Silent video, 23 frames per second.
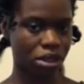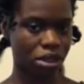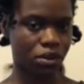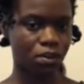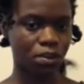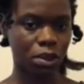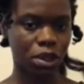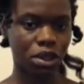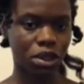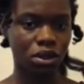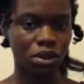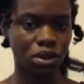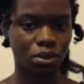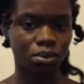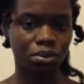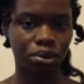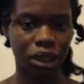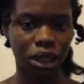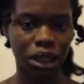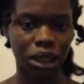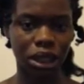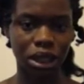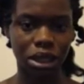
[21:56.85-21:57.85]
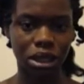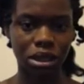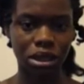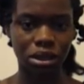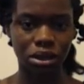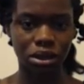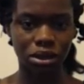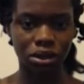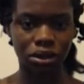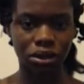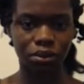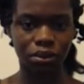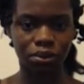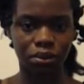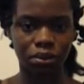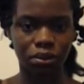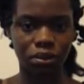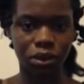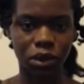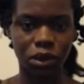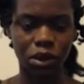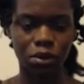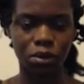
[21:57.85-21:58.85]
much breakage
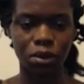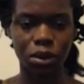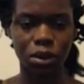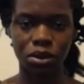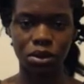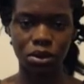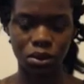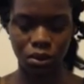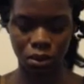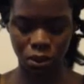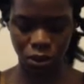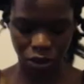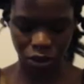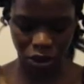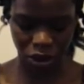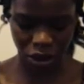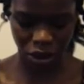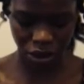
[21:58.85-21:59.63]
whilst washing